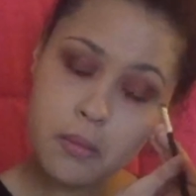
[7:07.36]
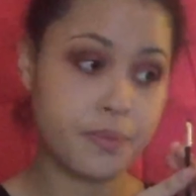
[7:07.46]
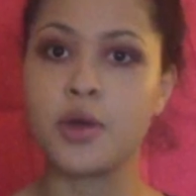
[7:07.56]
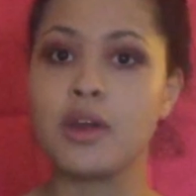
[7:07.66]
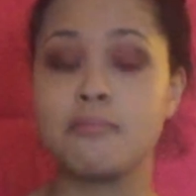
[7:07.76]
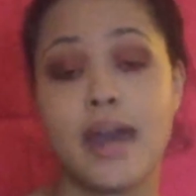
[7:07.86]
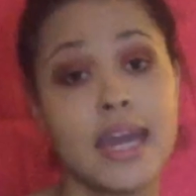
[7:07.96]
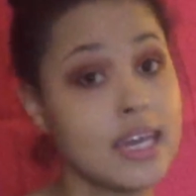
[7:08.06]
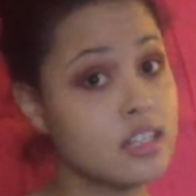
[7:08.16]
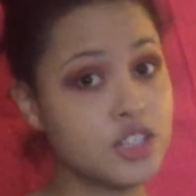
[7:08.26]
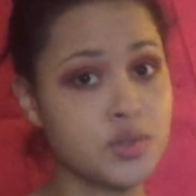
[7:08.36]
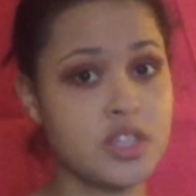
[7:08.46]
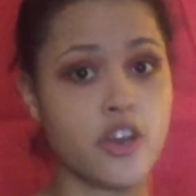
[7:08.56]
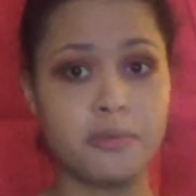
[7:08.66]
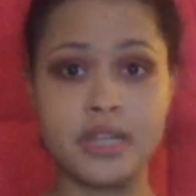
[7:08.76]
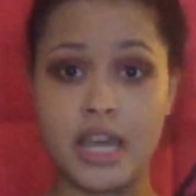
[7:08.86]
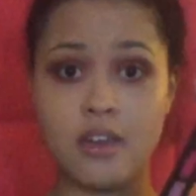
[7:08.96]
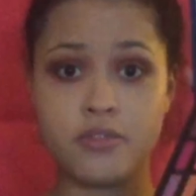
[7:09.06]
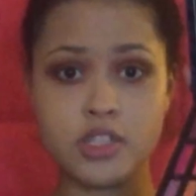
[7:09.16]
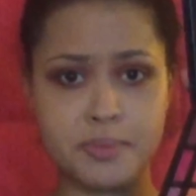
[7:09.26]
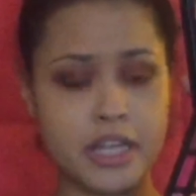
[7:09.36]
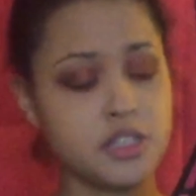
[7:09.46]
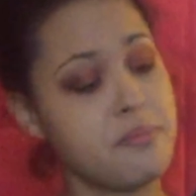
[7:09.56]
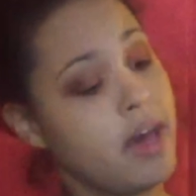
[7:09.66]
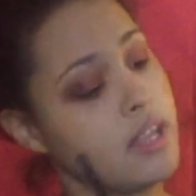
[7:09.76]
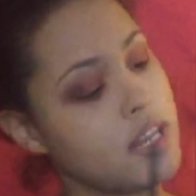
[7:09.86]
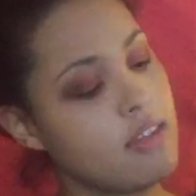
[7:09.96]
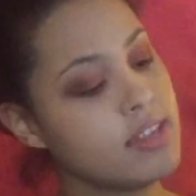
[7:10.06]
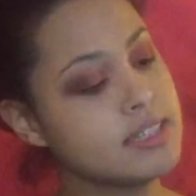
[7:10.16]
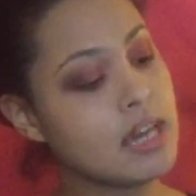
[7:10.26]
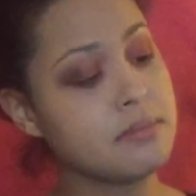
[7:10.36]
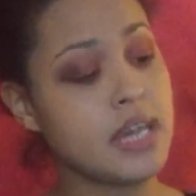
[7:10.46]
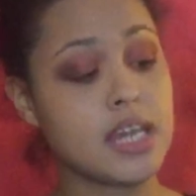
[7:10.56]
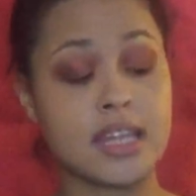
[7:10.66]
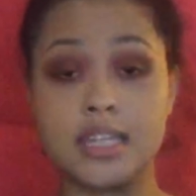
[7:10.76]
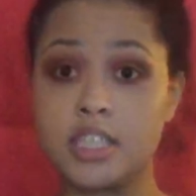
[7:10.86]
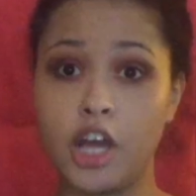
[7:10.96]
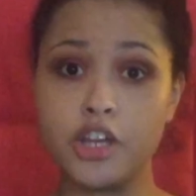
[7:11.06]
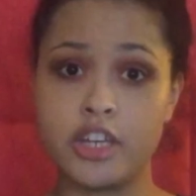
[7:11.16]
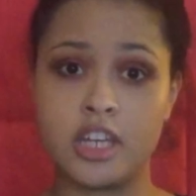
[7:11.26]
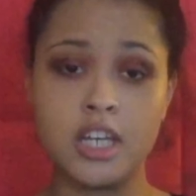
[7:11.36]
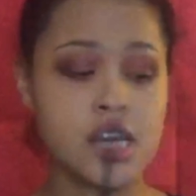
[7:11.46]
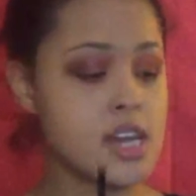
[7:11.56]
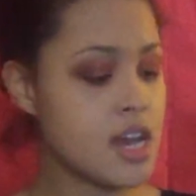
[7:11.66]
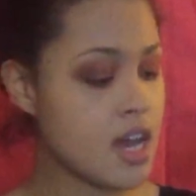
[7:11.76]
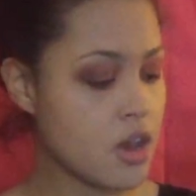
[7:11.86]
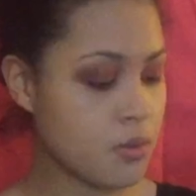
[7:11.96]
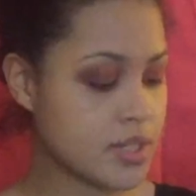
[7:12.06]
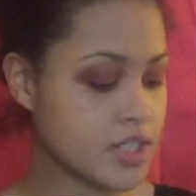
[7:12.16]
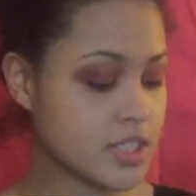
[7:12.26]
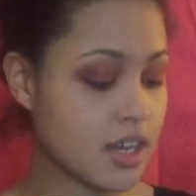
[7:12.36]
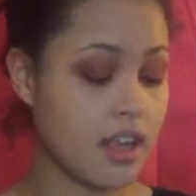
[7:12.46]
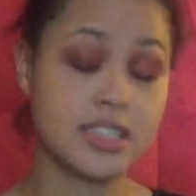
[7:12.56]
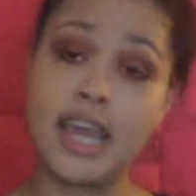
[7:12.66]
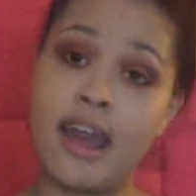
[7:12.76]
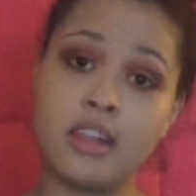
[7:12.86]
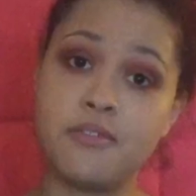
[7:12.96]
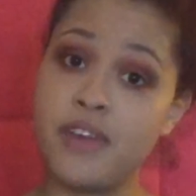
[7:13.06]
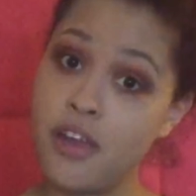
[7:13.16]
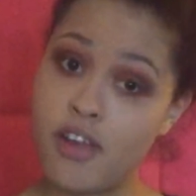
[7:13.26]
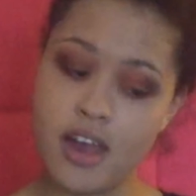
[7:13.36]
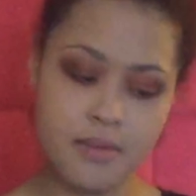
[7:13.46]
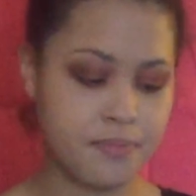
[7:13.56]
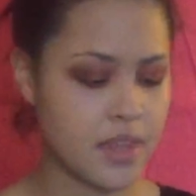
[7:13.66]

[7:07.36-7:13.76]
Going back into the Urban Decay Full Spectrum palette, and this time taking this color here, which is called Calavera,